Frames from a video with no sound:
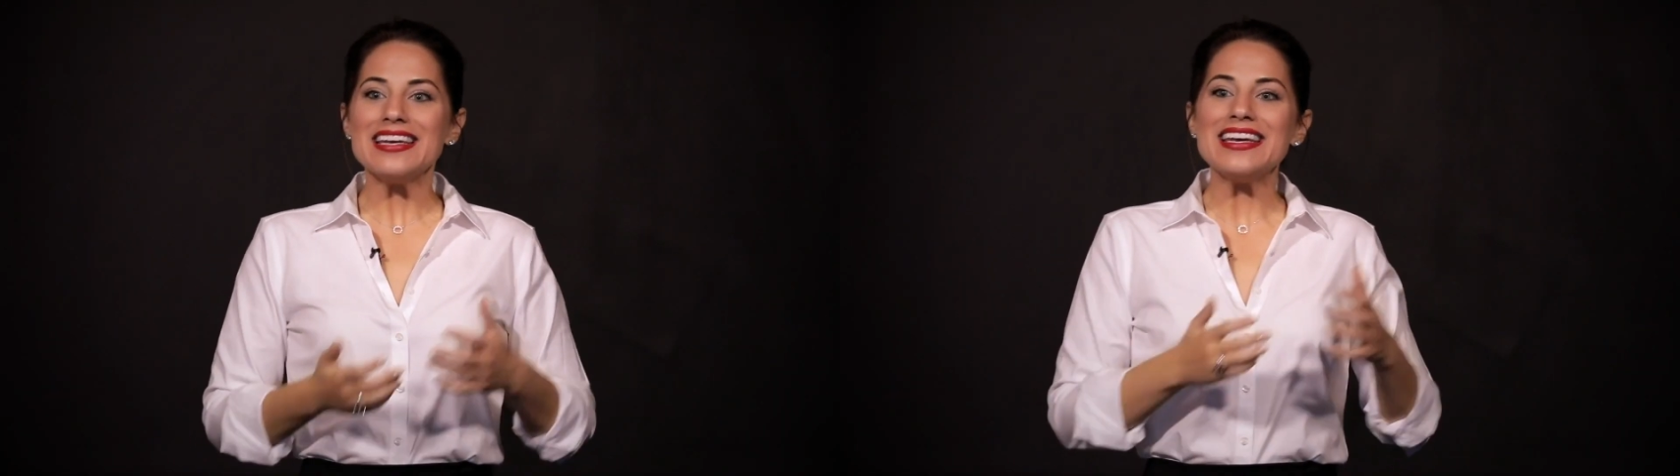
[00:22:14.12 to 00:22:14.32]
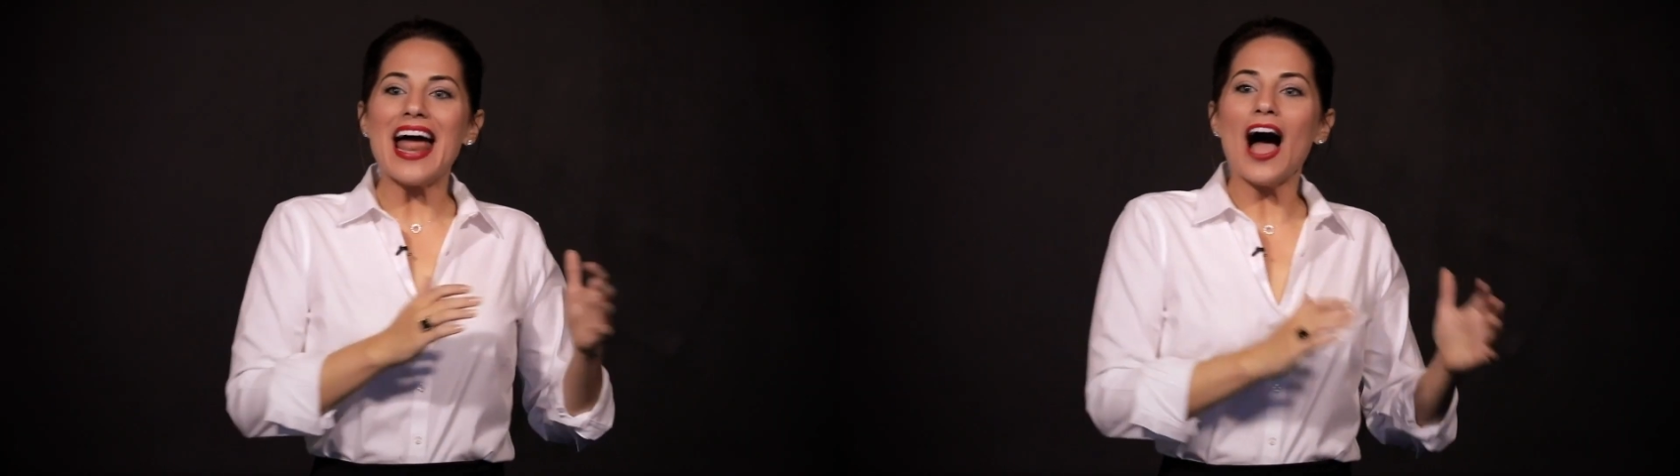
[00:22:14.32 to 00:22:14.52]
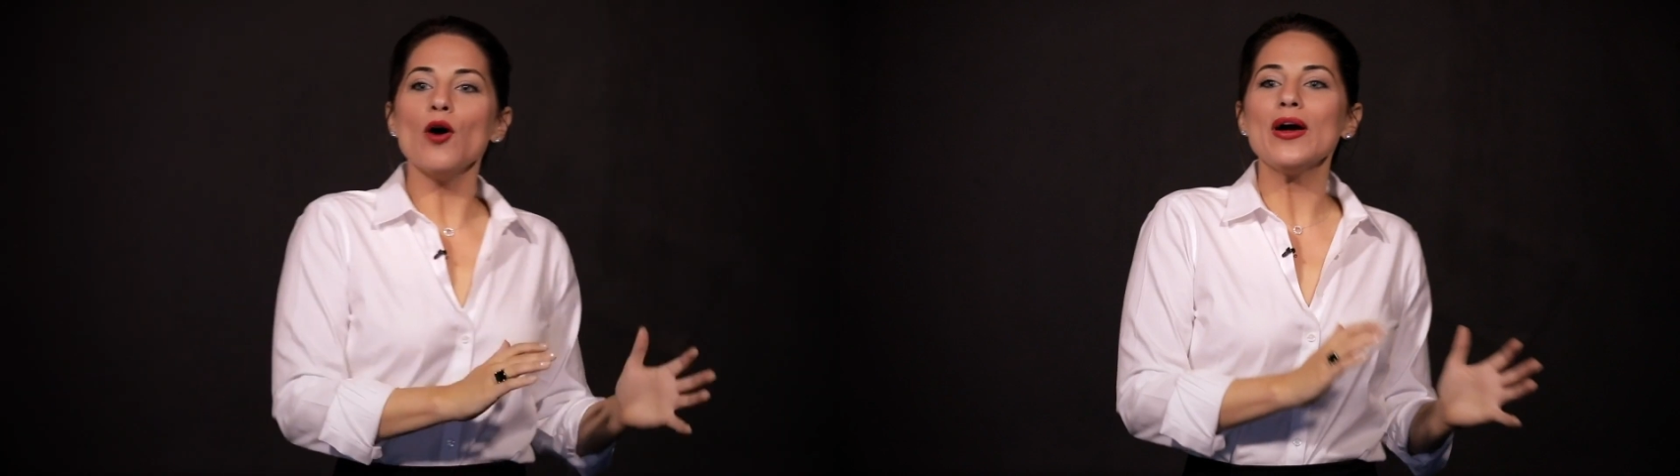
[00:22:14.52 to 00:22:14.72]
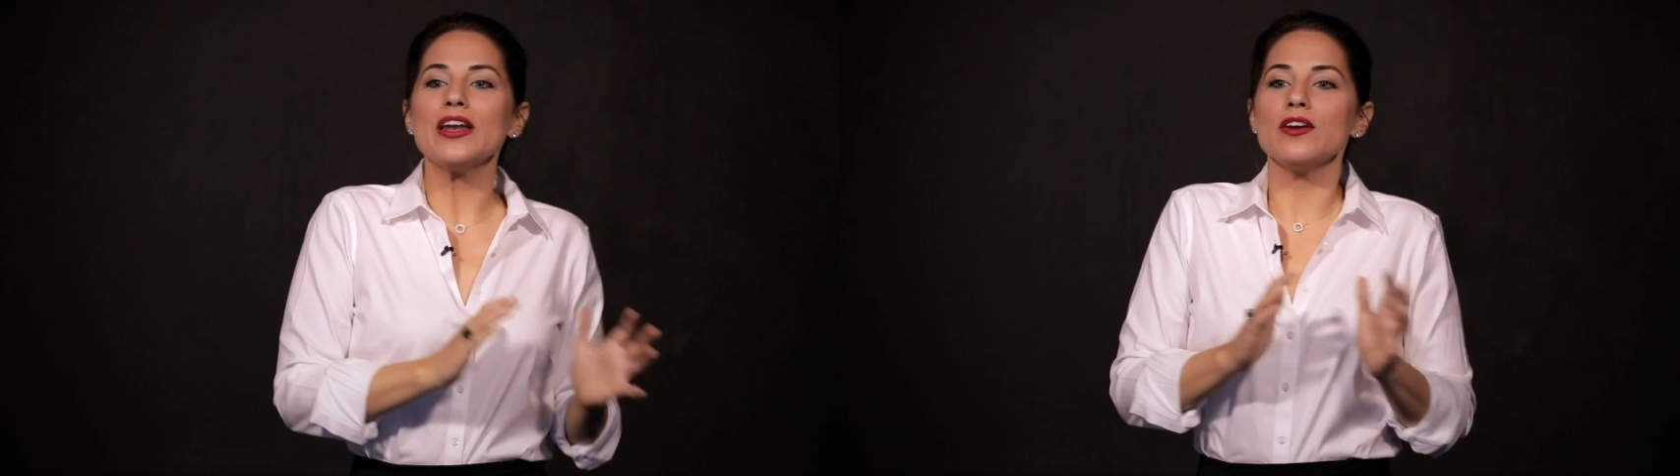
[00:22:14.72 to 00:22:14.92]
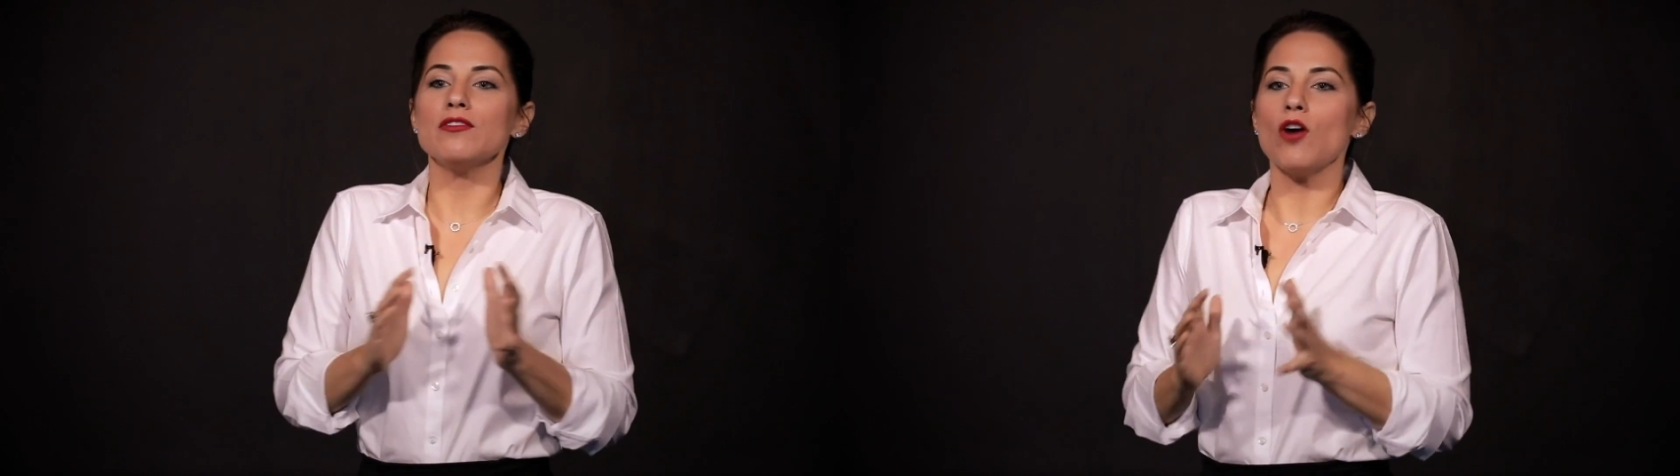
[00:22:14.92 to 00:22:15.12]
Now
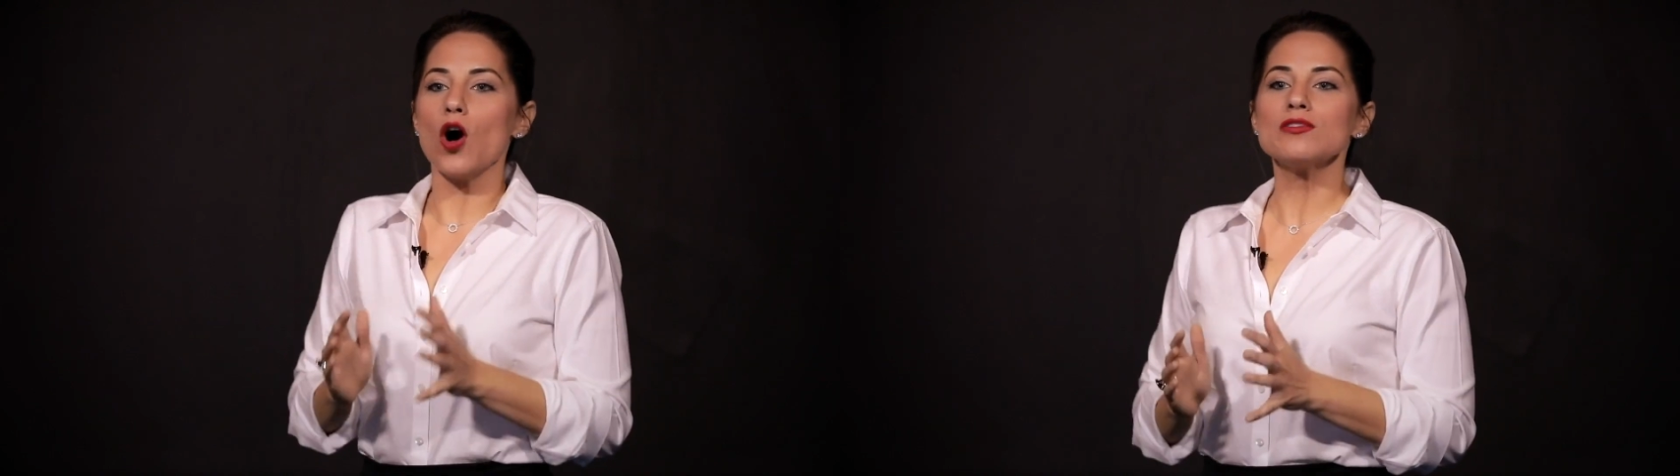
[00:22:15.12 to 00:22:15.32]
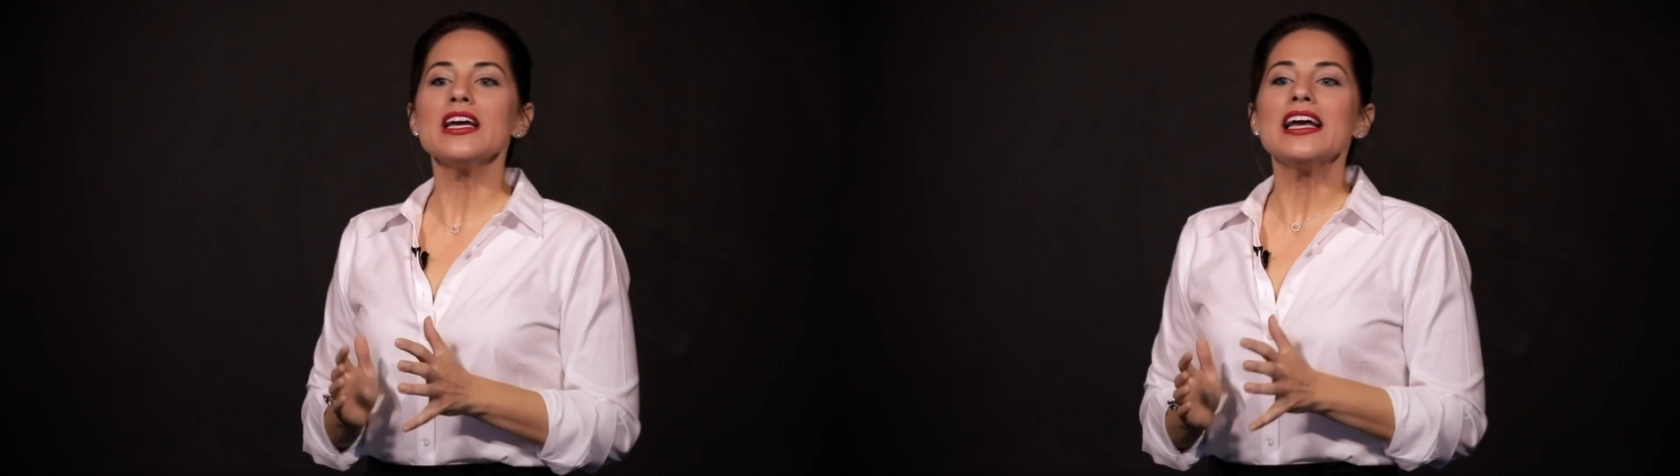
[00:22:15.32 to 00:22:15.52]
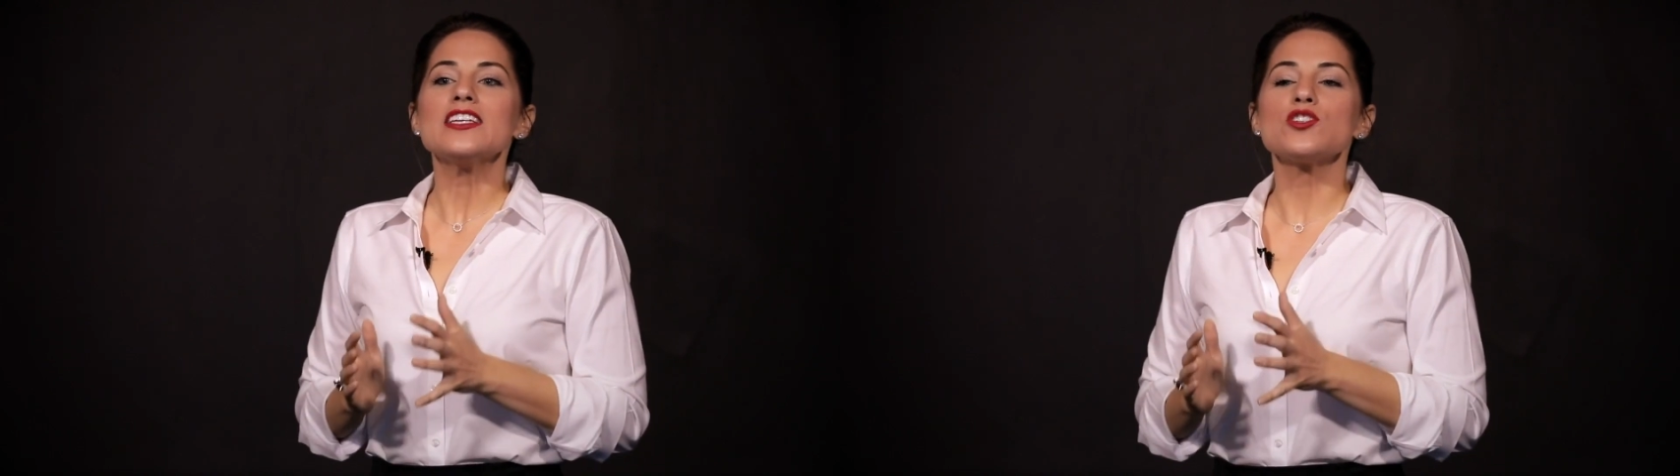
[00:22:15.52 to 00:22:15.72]
it had evolved